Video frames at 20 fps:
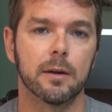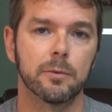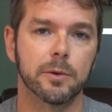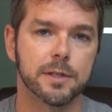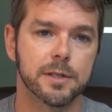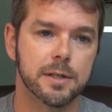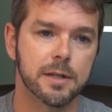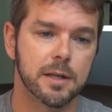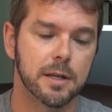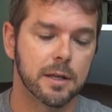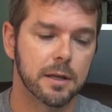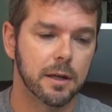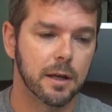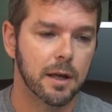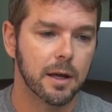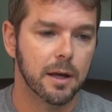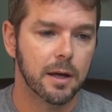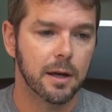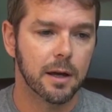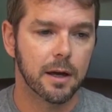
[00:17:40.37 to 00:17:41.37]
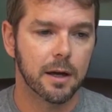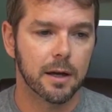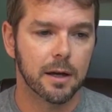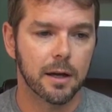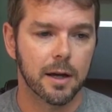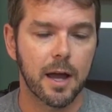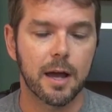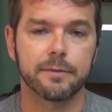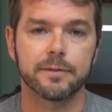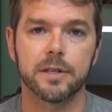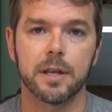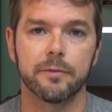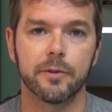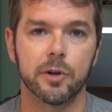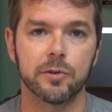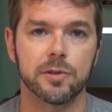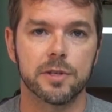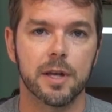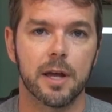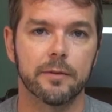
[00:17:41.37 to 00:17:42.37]
It was the
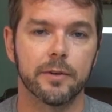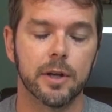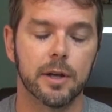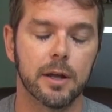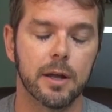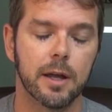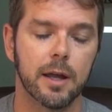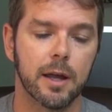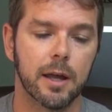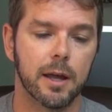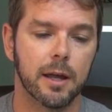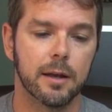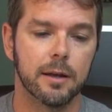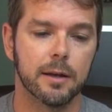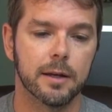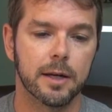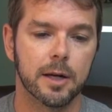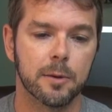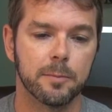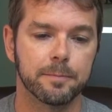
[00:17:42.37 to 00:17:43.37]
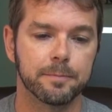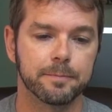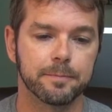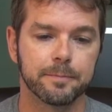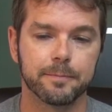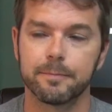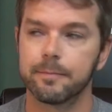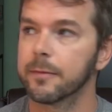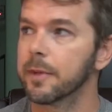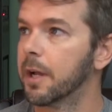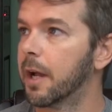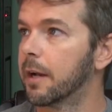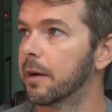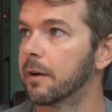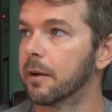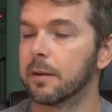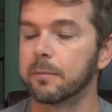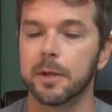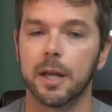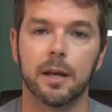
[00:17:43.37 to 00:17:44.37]
F707, and I don't
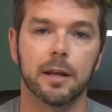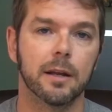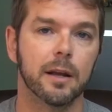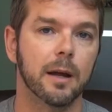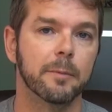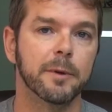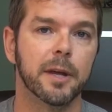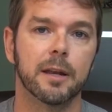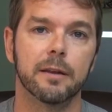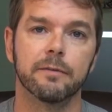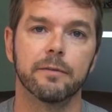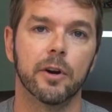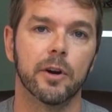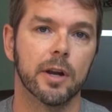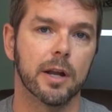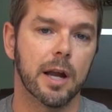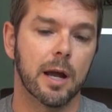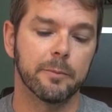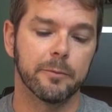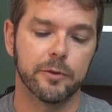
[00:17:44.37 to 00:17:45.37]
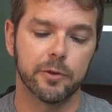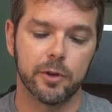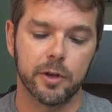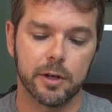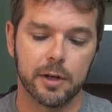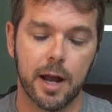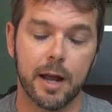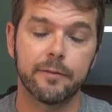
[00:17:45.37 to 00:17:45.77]
know, I'm getting very complicated.